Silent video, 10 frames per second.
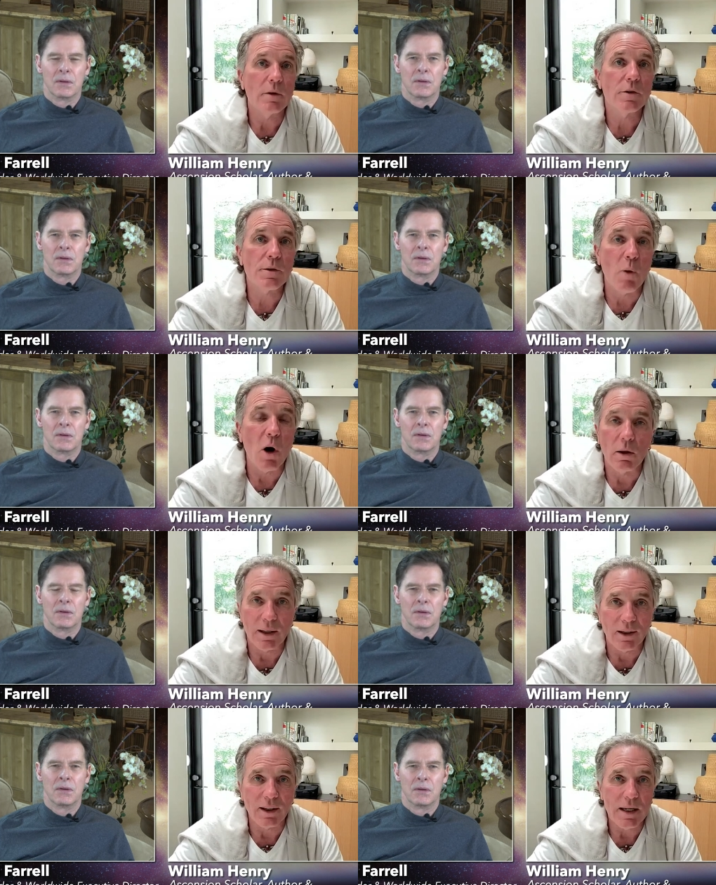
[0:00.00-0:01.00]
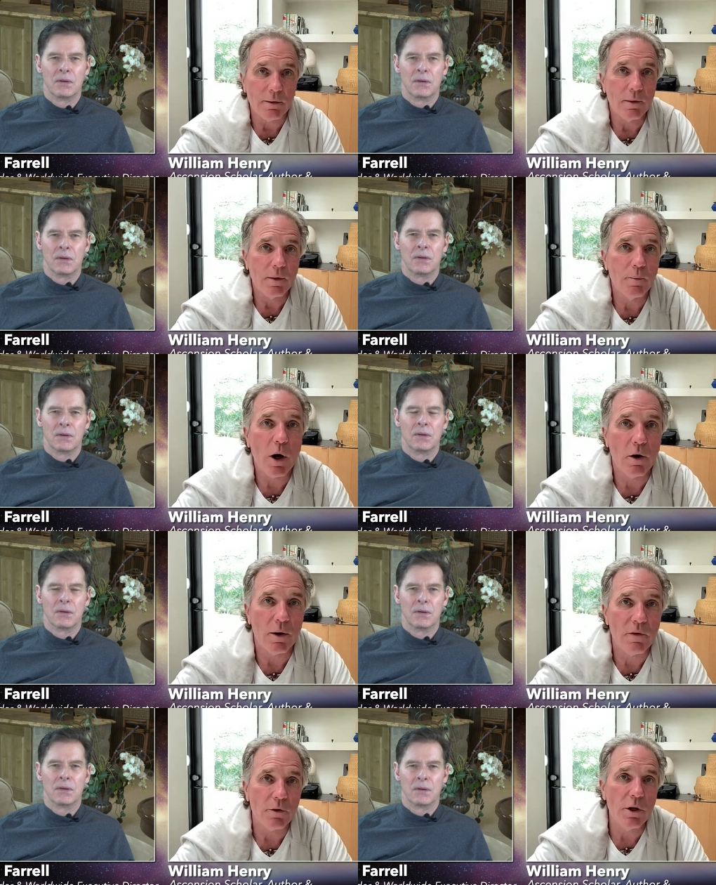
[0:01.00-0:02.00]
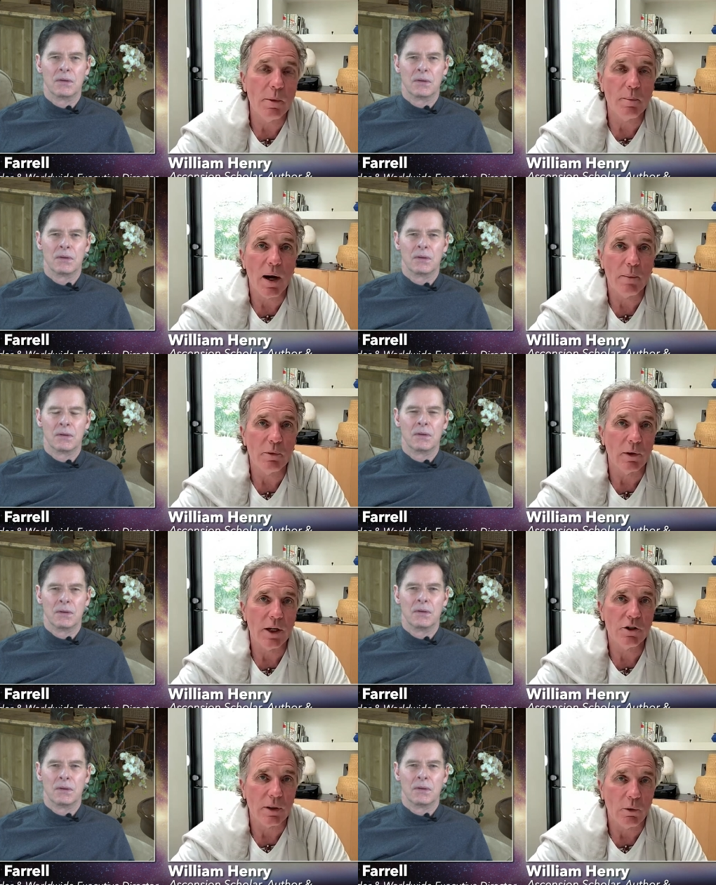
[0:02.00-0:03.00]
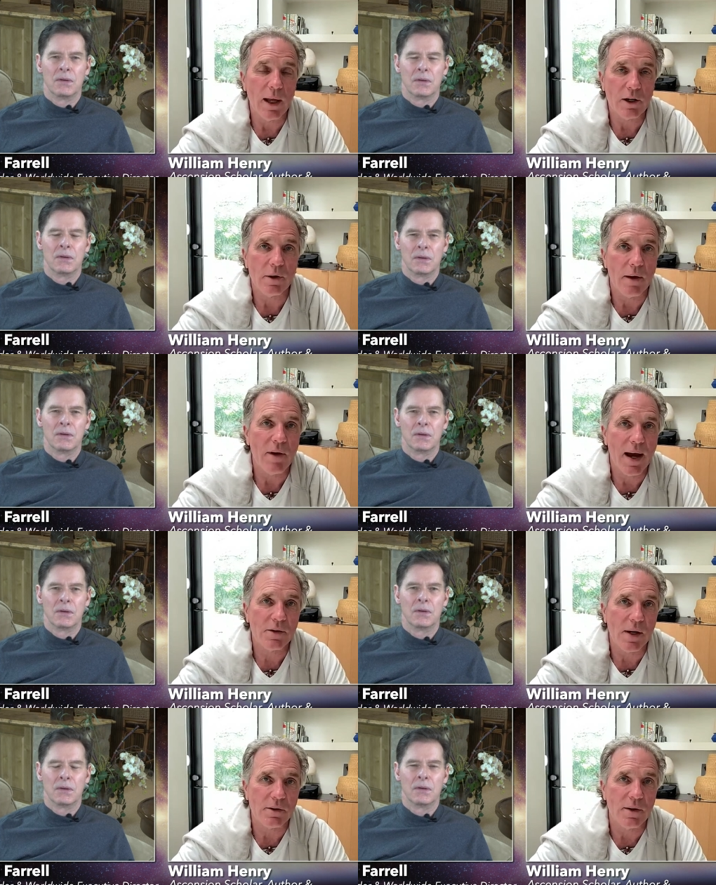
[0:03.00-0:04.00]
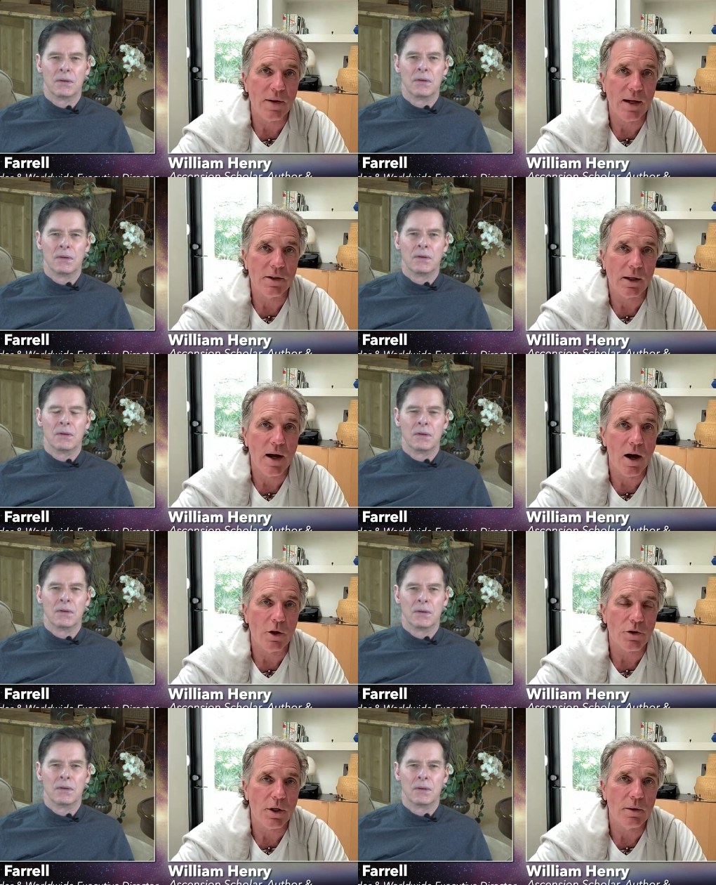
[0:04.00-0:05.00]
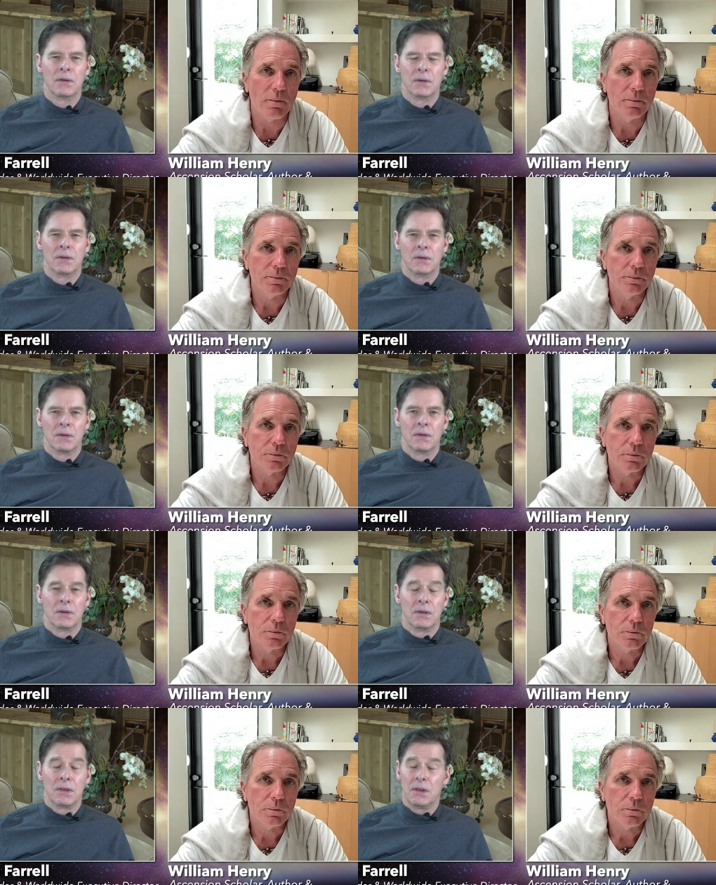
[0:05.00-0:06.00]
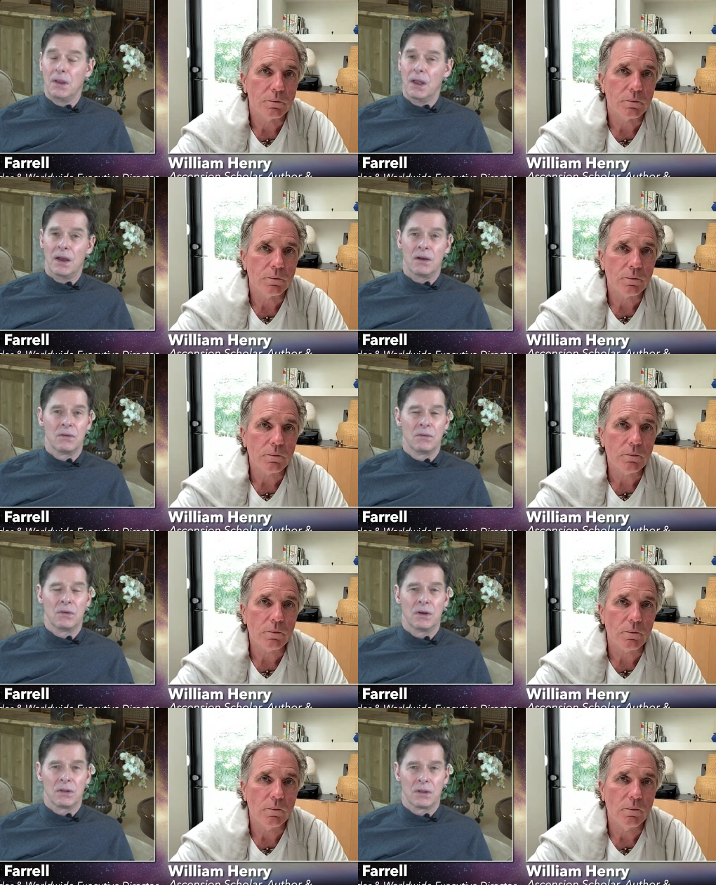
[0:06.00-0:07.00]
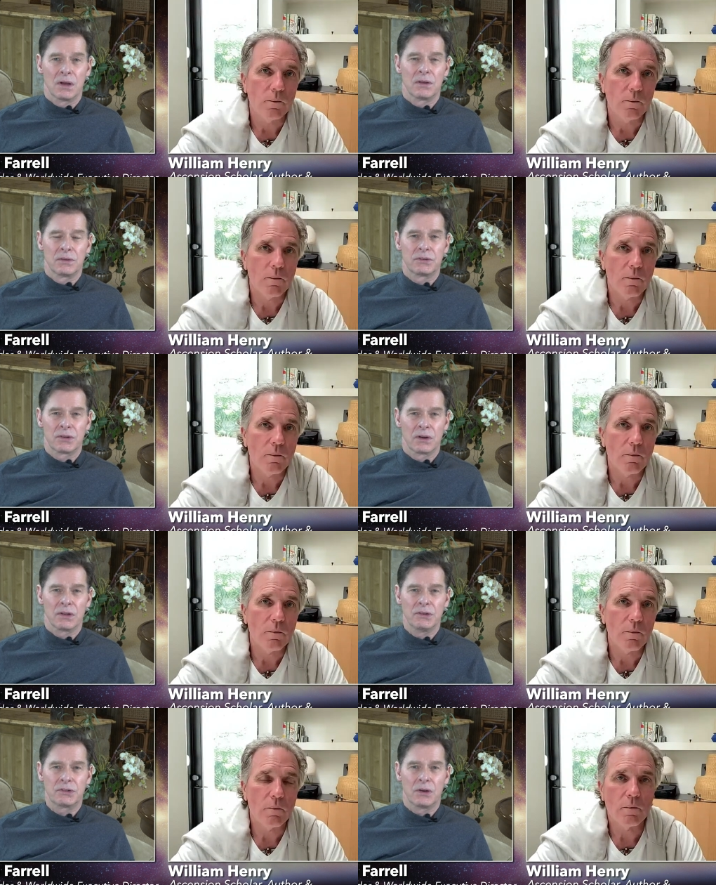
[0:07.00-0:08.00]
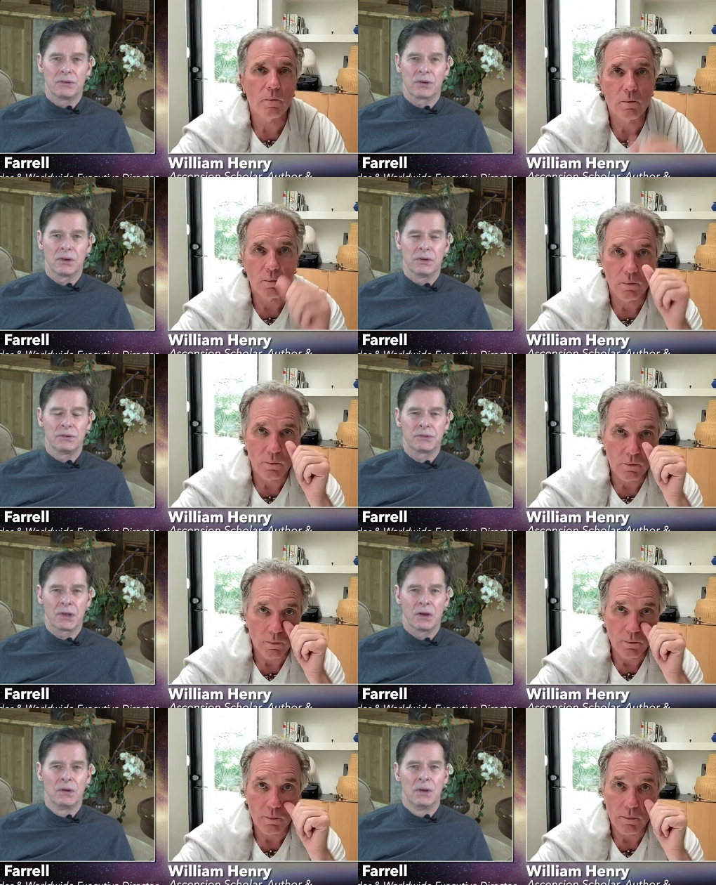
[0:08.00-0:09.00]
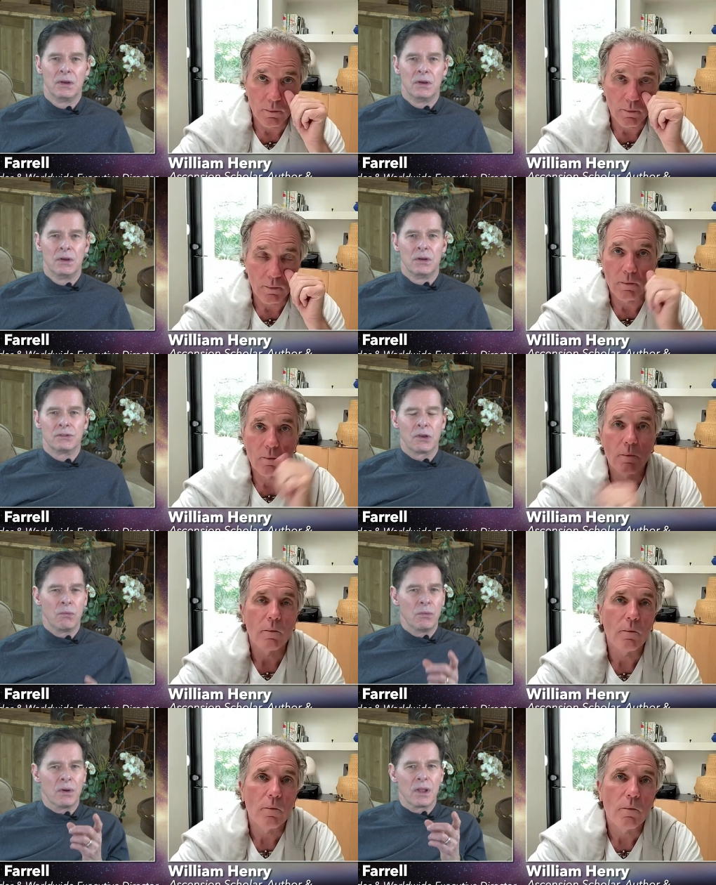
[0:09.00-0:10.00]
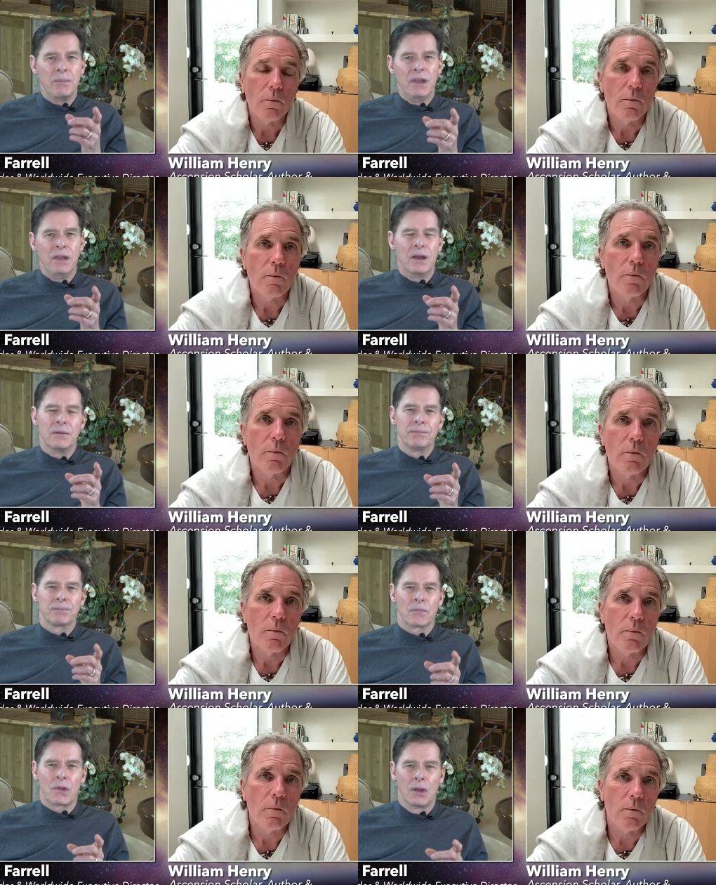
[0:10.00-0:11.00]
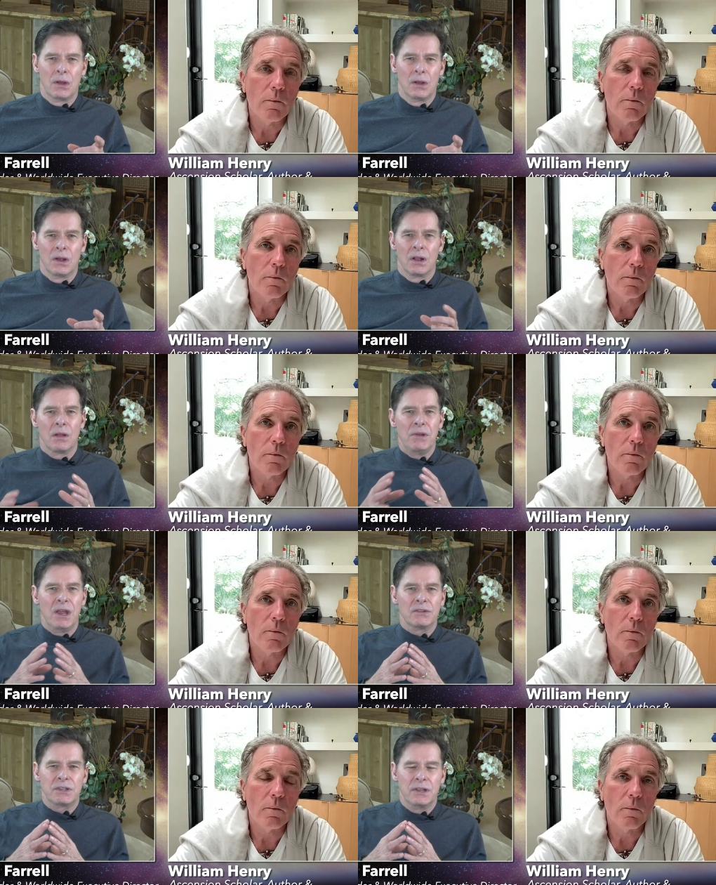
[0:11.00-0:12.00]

Speaker 1: small elite part of the human population that will actually have access to that technology.
Speaker 2: Yeah, well, uh, certainly so true. So, so let me um, let me ask